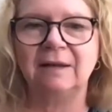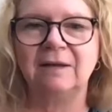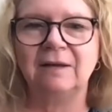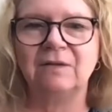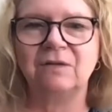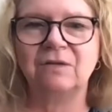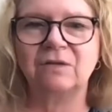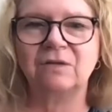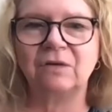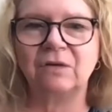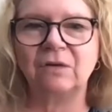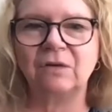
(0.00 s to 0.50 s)

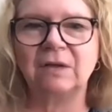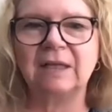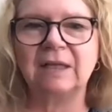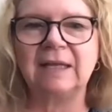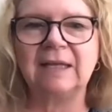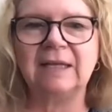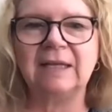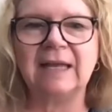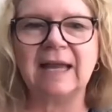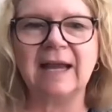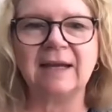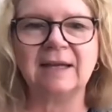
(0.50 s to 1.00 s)

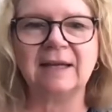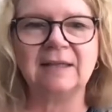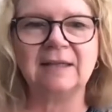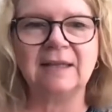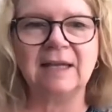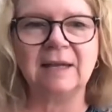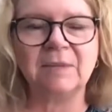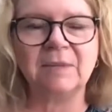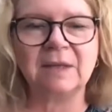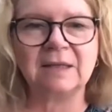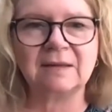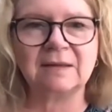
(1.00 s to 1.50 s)
certainly in
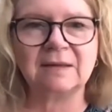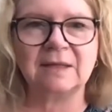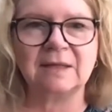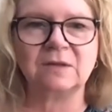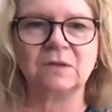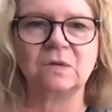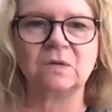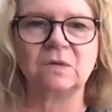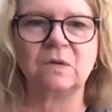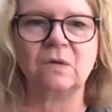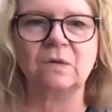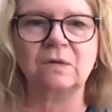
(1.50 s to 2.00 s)
academic
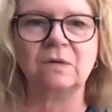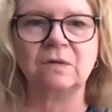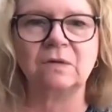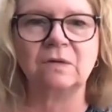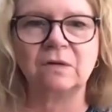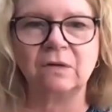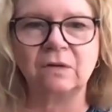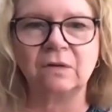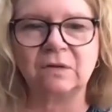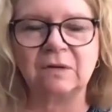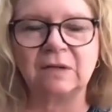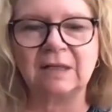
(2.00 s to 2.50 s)
centers or in
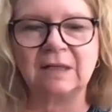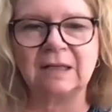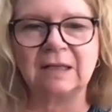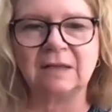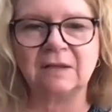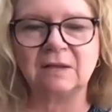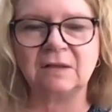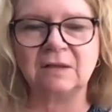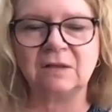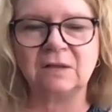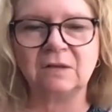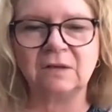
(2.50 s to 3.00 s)
certain
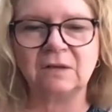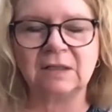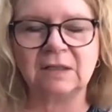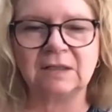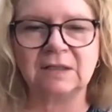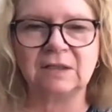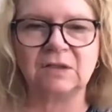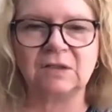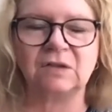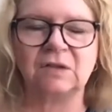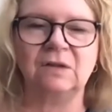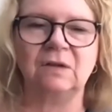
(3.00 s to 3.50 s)
clinical
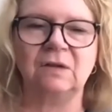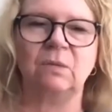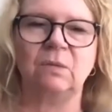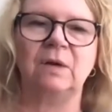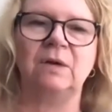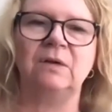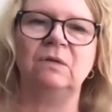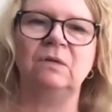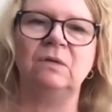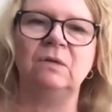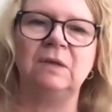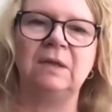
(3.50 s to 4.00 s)
conditions
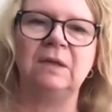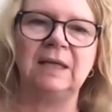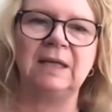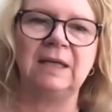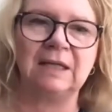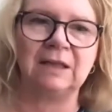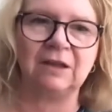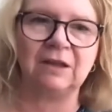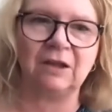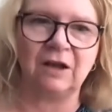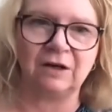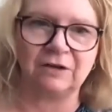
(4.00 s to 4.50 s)
where you
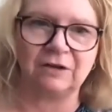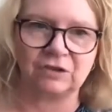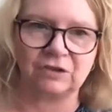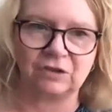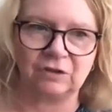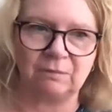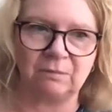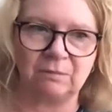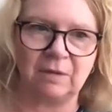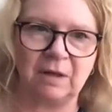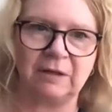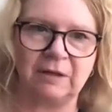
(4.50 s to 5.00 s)
need
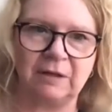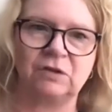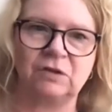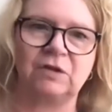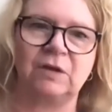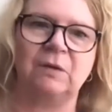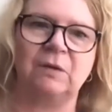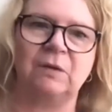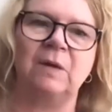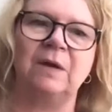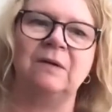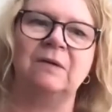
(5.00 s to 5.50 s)
long-term
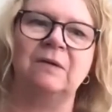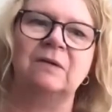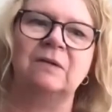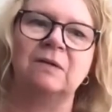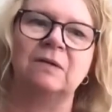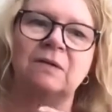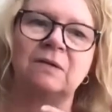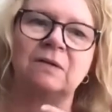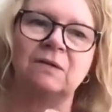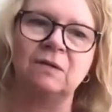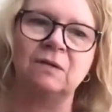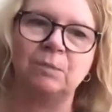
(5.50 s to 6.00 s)
monitoring, where it's
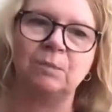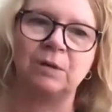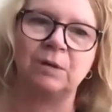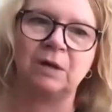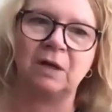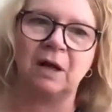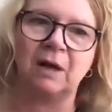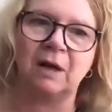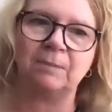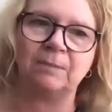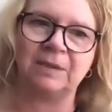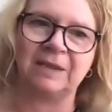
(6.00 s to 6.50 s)
a super
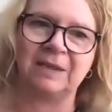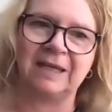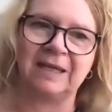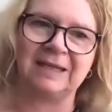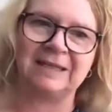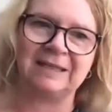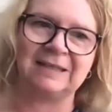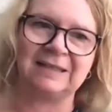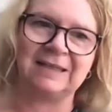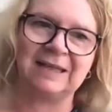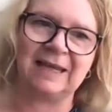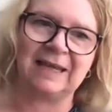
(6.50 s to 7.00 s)

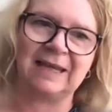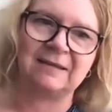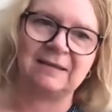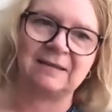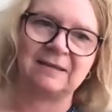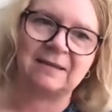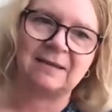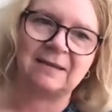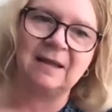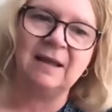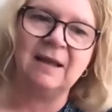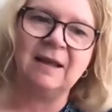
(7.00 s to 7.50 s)
complicated
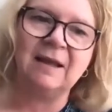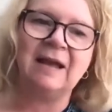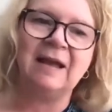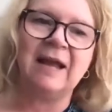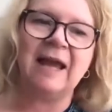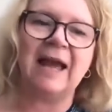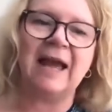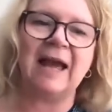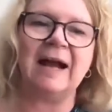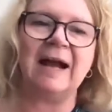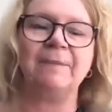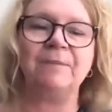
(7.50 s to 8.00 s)
case
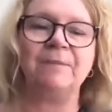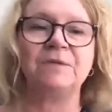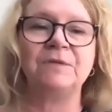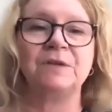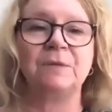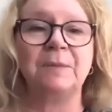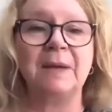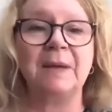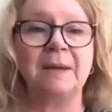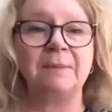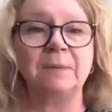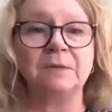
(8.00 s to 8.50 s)

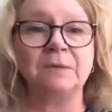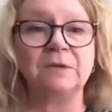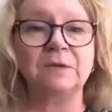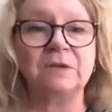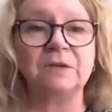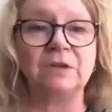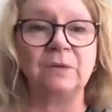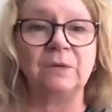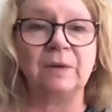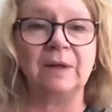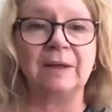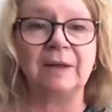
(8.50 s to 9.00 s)
to be able to
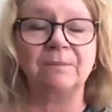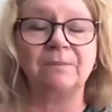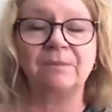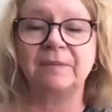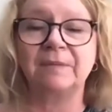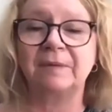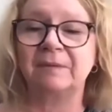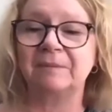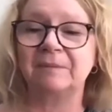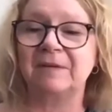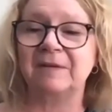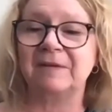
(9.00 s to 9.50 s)
do it.
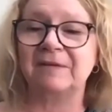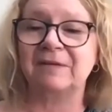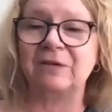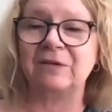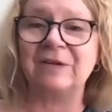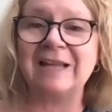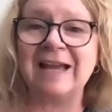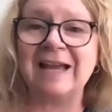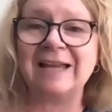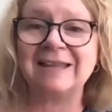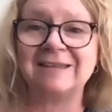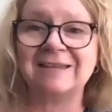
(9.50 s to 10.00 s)
So
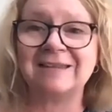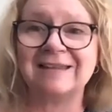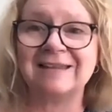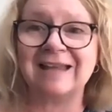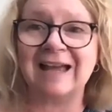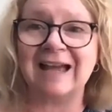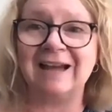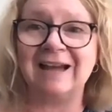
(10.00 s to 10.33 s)
let's